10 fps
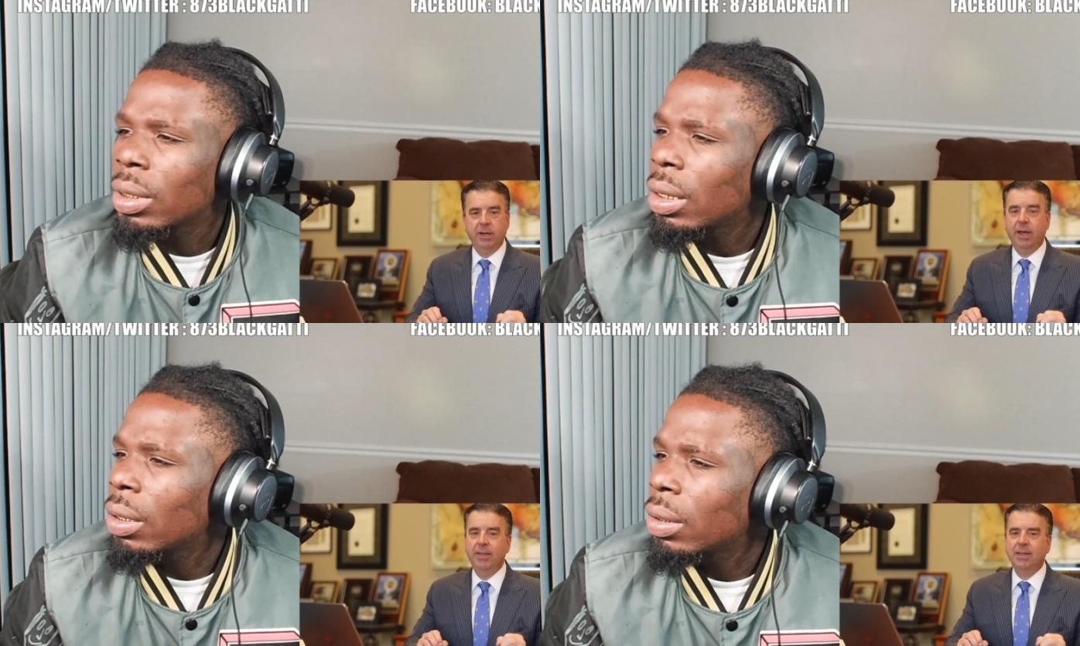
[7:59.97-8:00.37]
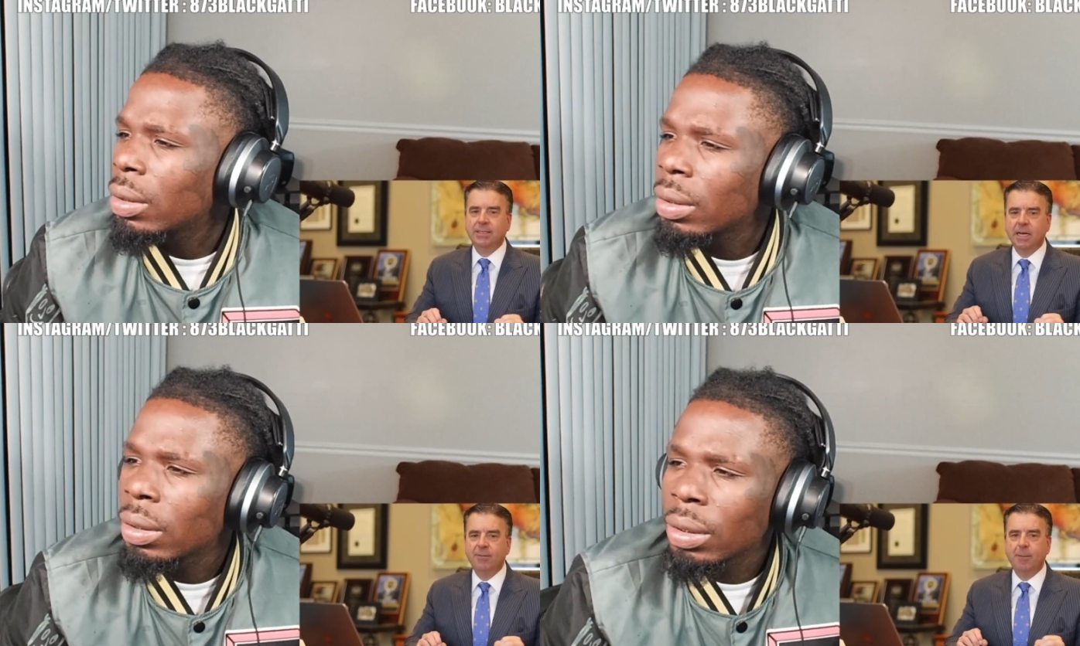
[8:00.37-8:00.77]
Speaker 1: And that's
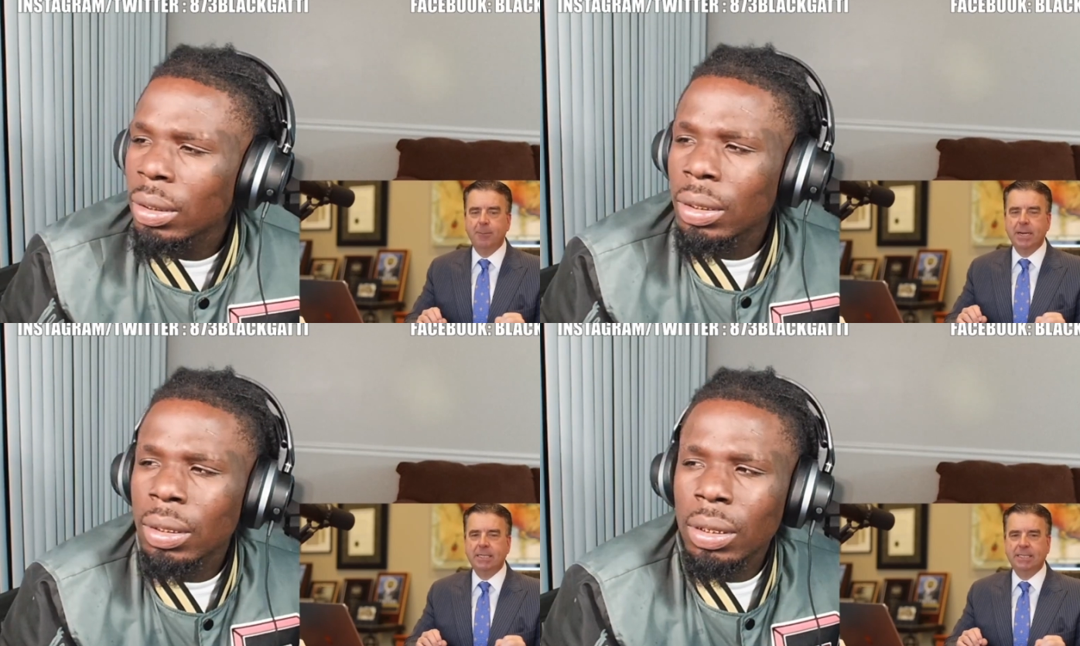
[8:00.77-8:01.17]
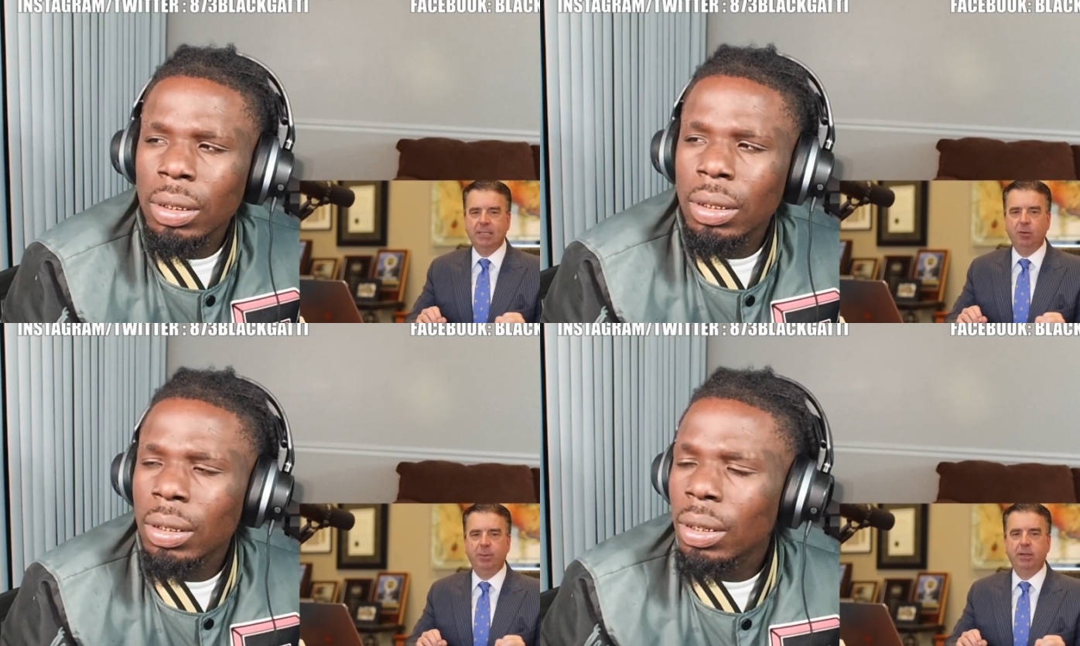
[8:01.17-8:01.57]
kind of a big
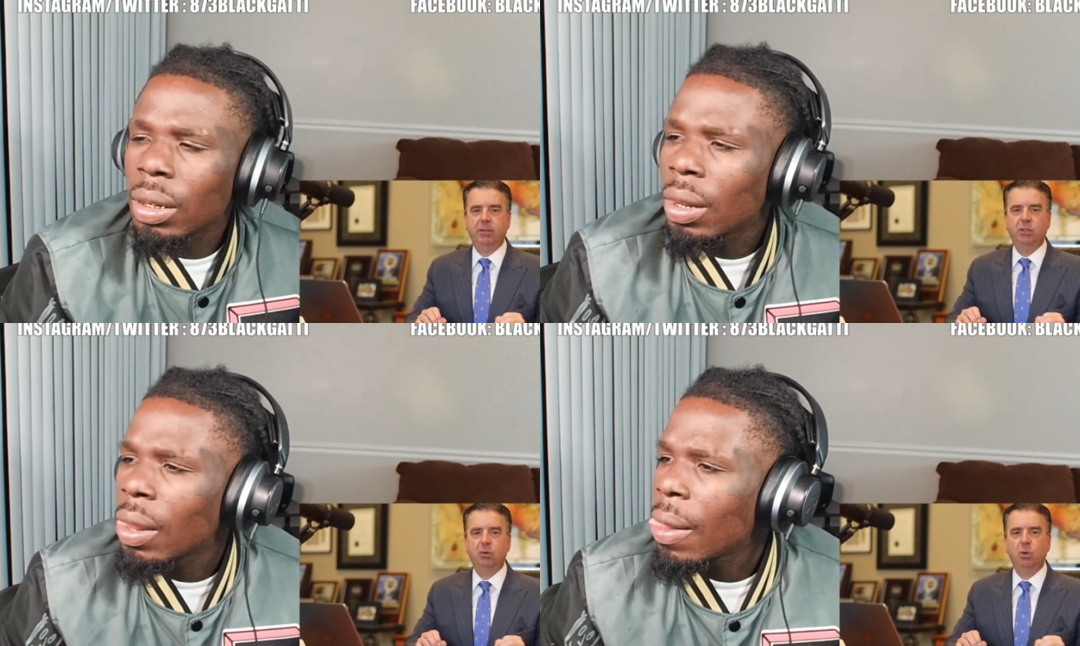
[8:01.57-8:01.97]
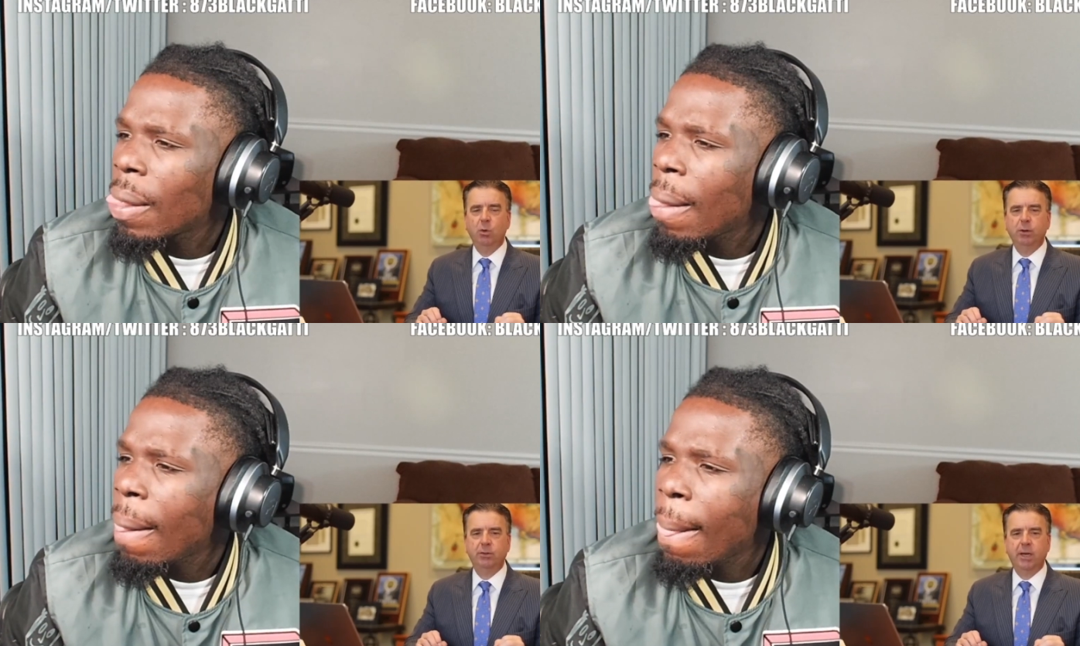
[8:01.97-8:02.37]
deal because your
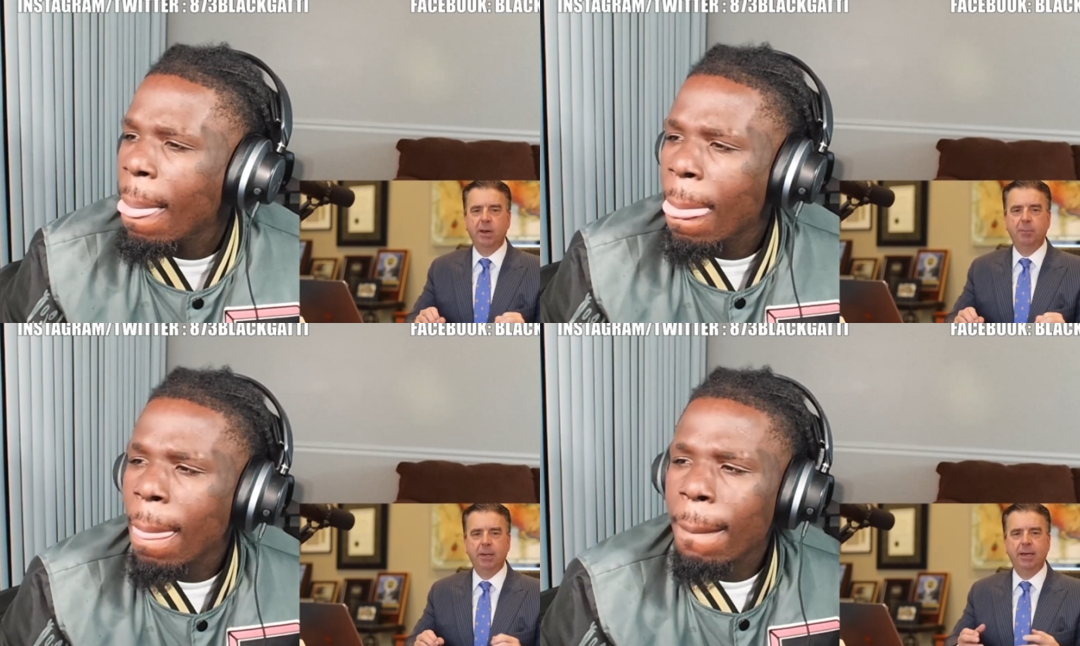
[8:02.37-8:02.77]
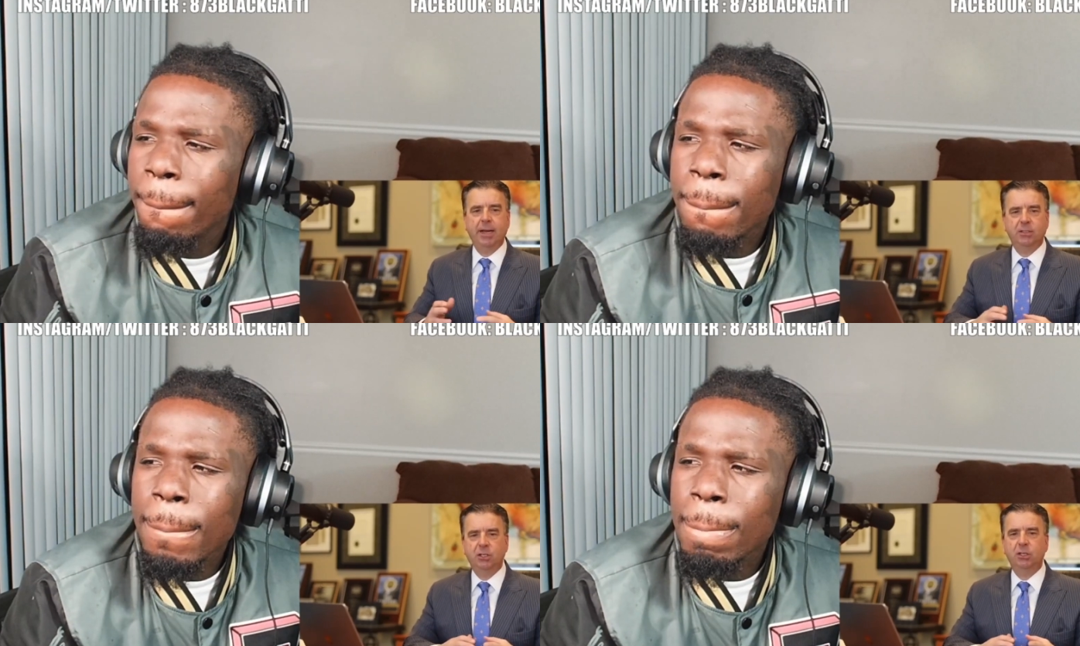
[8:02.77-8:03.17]
lawyer's got to be
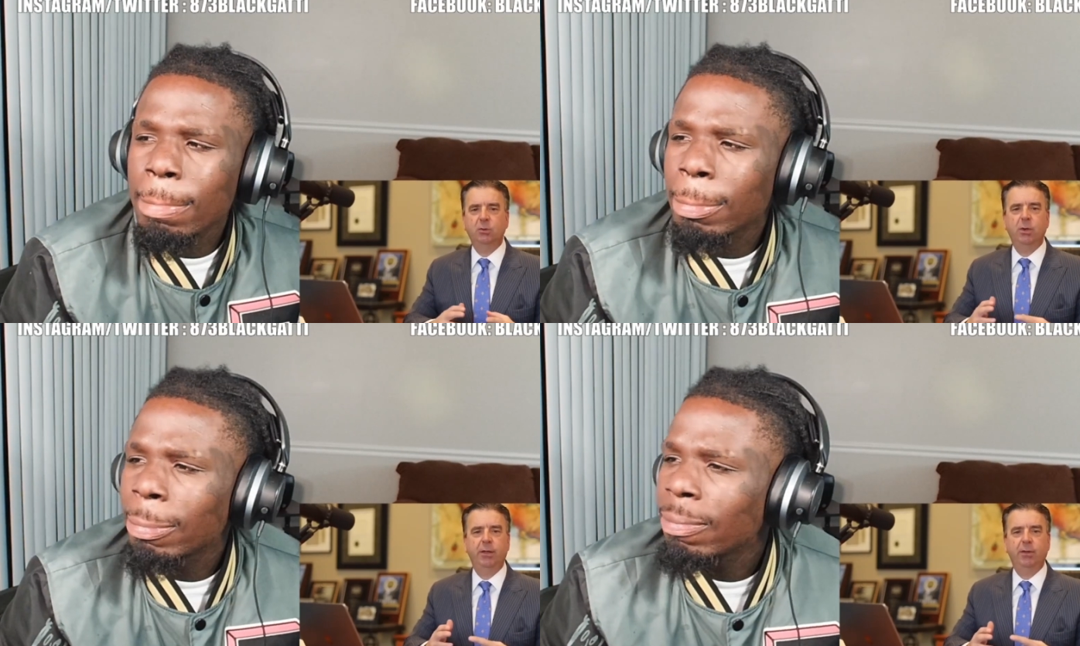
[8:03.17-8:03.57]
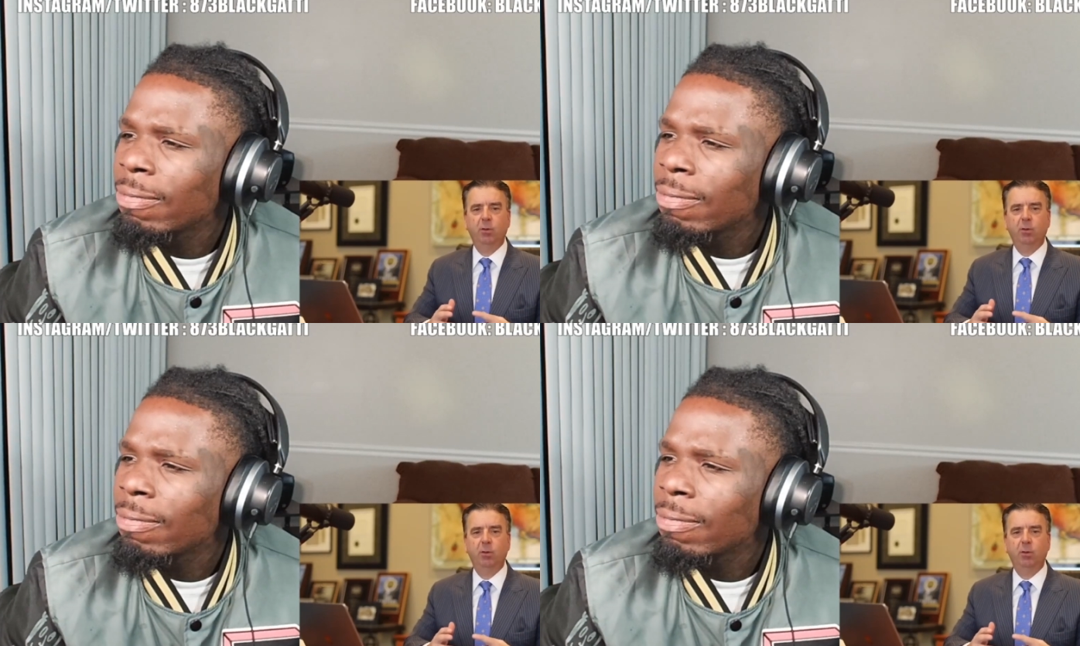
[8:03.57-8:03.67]
next to you and the